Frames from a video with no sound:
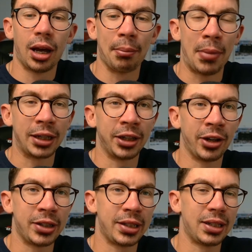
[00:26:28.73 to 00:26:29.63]
Man
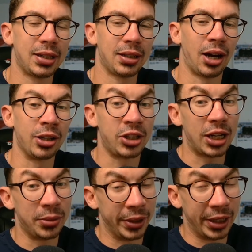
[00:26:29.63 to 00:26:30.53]
United, I
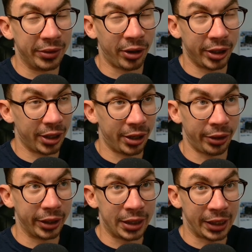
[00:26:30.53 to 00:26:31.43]
genuinely, right, I
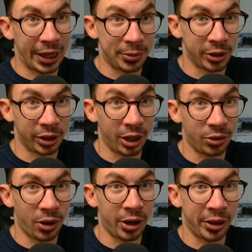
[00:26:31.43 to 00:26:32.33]
think that game could
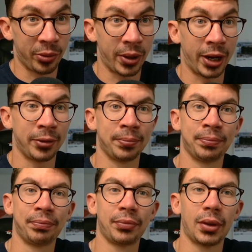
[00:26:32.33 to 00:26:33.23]
go either way.
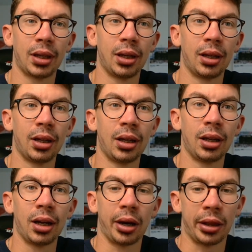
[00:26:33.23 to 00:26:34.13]

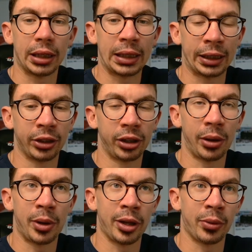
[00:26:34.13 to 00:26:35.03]

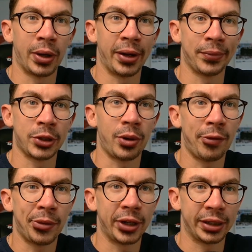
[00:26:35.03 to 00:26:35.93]
So I
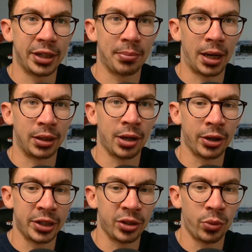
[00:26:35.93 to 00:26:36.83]
predicted Man
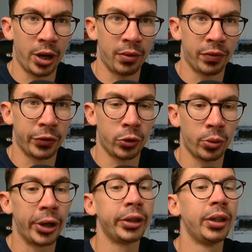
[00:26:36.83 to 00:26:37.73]
United win
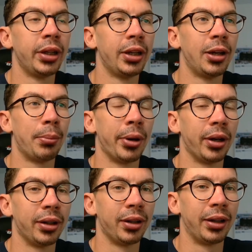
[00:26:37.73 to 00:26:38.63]
4-1, but